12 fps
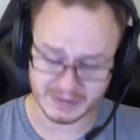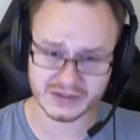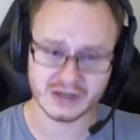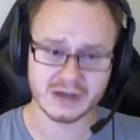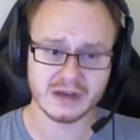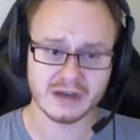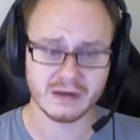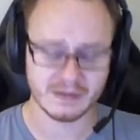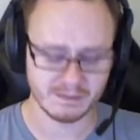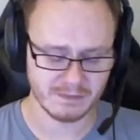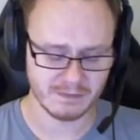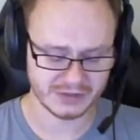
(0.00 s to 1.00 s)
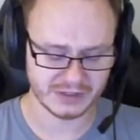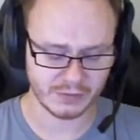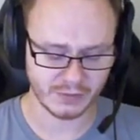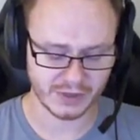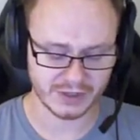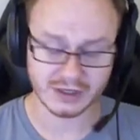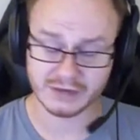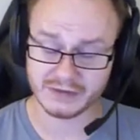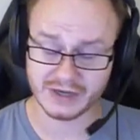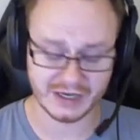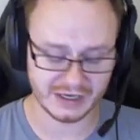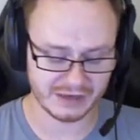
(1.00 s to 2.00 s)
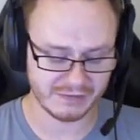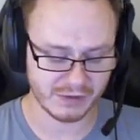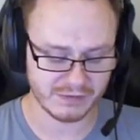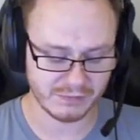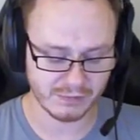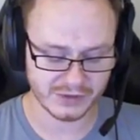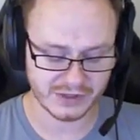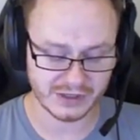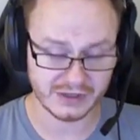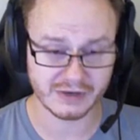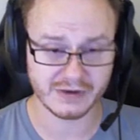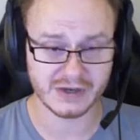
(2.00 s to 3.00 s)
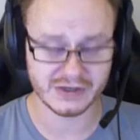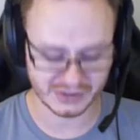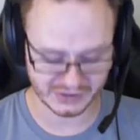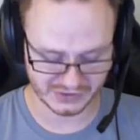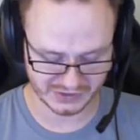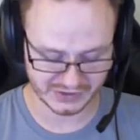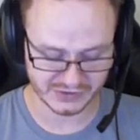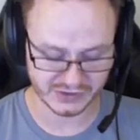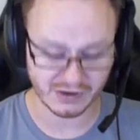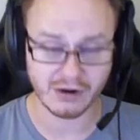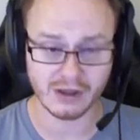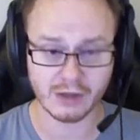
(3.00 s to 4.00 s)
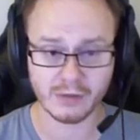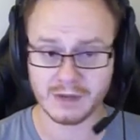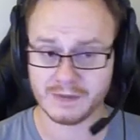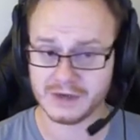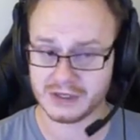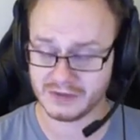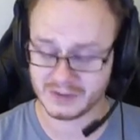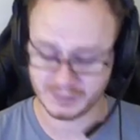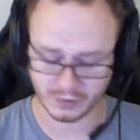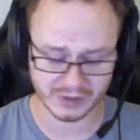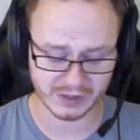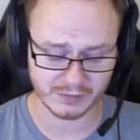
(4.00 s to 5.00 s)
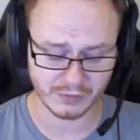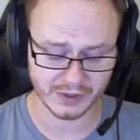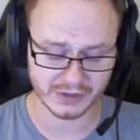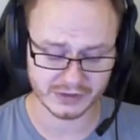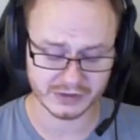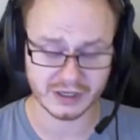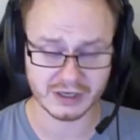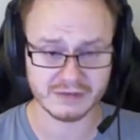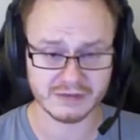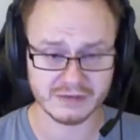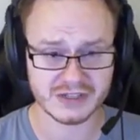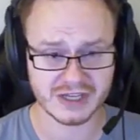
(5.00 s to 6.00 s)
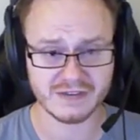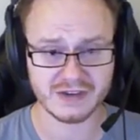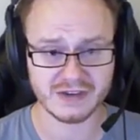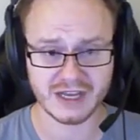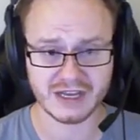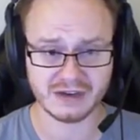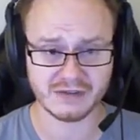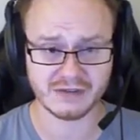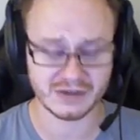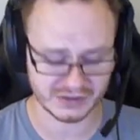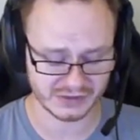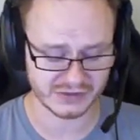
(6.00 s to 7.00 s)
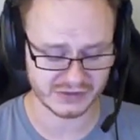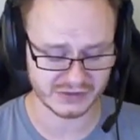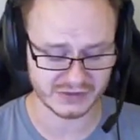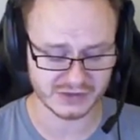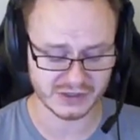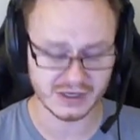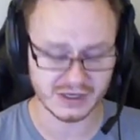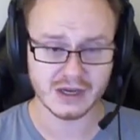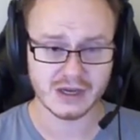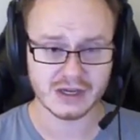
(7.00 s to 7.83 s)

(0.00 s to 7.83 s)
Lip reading: its melting point of negative 114 degrees Celsius all the way up into its boiling point of 78 degrees Celsius.